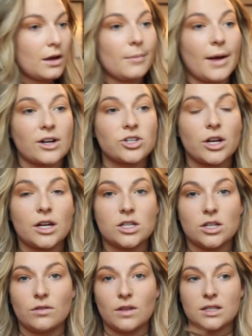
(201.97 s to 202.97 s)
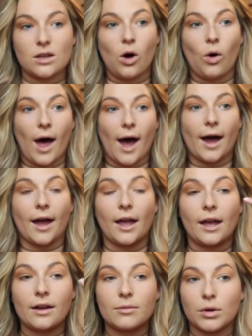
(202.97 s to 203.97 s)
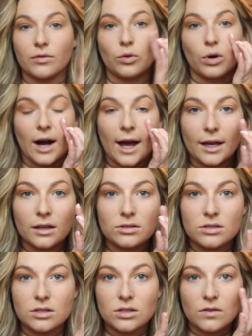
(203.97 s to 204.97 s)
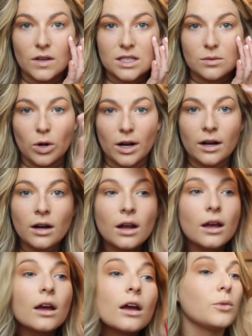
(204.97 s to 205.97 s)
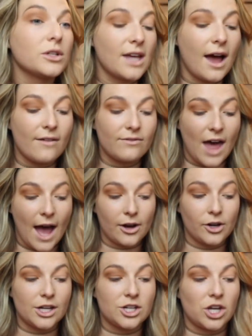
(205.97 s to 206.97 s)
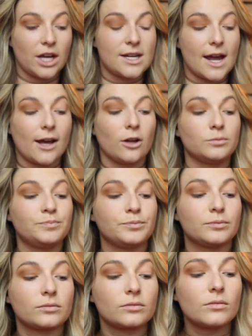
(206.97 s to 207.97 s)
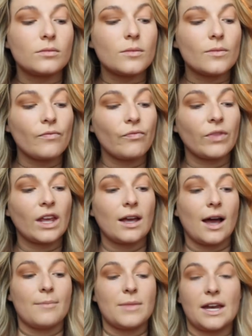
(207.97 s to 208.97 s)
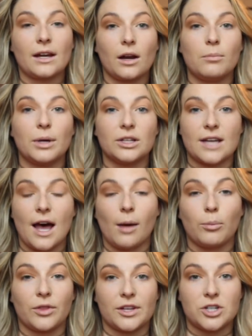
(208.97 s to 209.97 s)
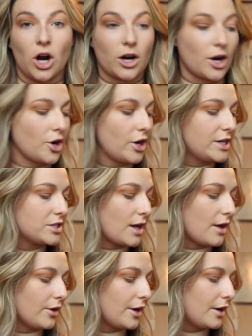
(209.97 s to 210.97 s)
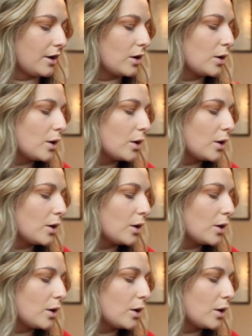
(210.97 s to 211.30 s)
I'm actually going to do this whole eye before I do this one. And once I have that crease shade down, I'm then going to build it up with a darker crease color.